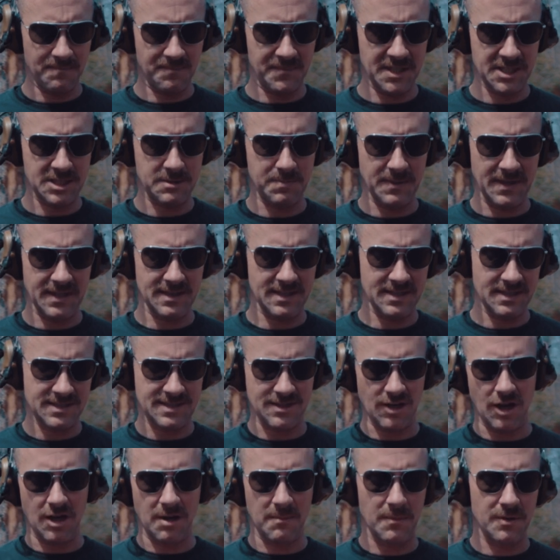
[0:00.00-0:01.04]
This being
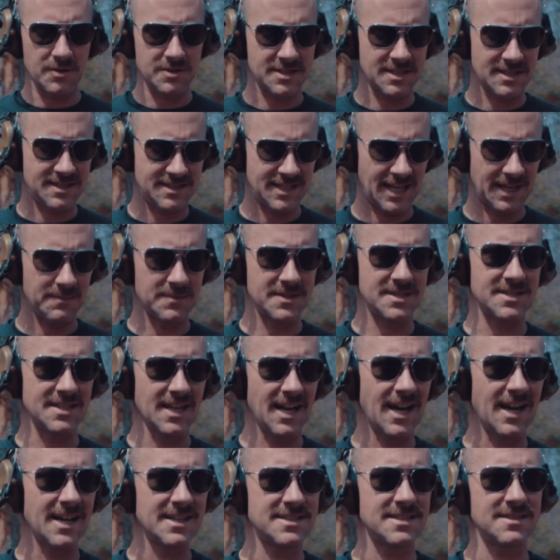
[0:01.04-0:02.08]
almost the same
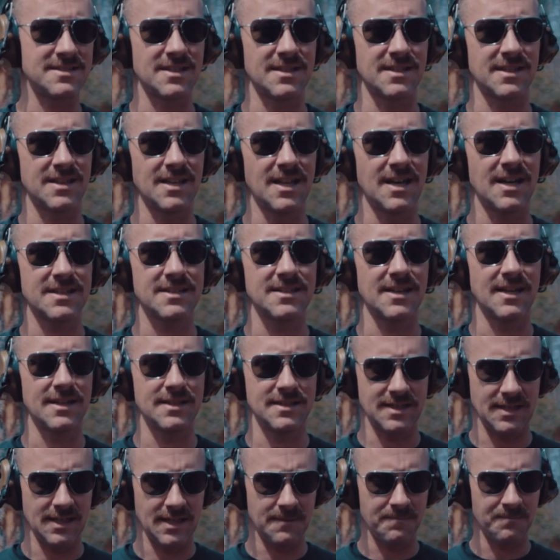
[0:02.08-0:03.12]
size as a Glock
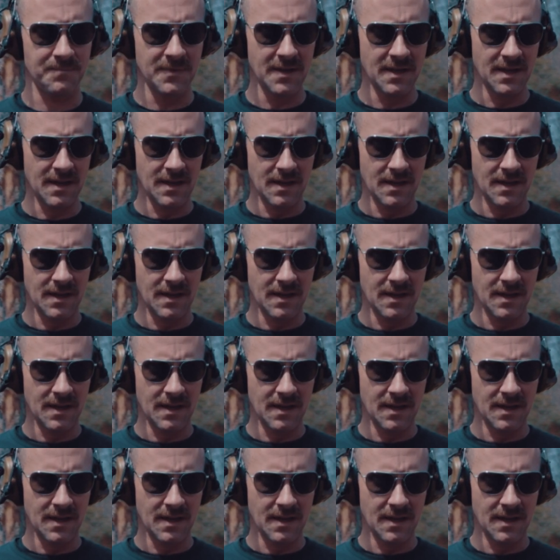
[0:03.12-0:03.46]
19,